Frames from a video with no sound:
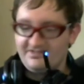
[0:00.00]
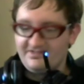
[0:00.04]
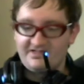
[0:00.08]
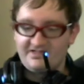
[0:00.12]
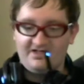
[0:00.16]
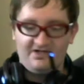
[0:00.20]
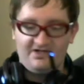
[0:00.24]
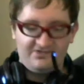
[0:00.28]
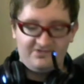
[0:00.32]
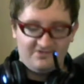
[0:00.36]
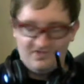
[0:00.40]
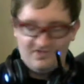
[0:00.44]
I could
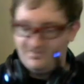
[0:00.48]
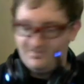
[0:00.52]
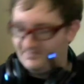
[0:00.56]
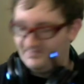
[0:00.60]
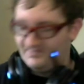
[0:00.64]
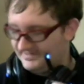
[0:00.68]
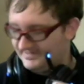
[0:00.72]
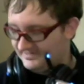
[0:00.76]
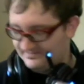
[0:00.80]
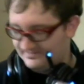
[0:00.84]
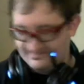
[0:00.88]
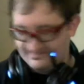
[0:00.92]
also open
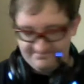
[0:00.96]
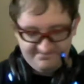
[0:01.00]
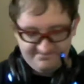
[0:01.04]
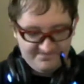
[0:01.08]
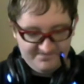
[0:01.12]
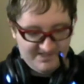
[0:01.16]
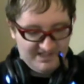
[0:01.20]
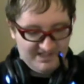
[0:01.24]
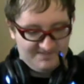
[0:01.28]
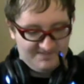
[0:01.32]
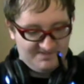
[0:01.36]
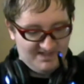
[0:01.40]
the other
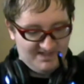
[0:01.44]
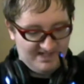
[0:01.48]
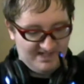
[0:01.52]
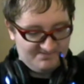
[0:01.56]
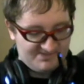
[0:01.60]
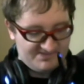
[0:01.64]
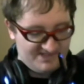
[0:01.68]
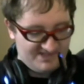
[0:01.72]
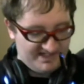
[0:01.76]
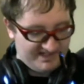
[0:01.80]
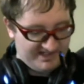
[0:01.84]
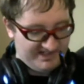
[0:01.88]
Ayumi
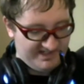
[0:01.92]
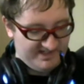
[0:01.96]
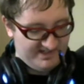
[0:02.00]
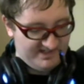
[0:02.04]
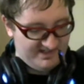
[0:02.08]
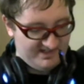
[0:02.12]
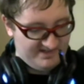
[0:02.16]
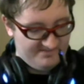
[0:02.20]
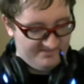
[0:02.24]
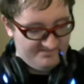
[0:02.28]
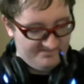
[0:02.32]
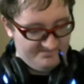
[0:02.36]
Hamasaki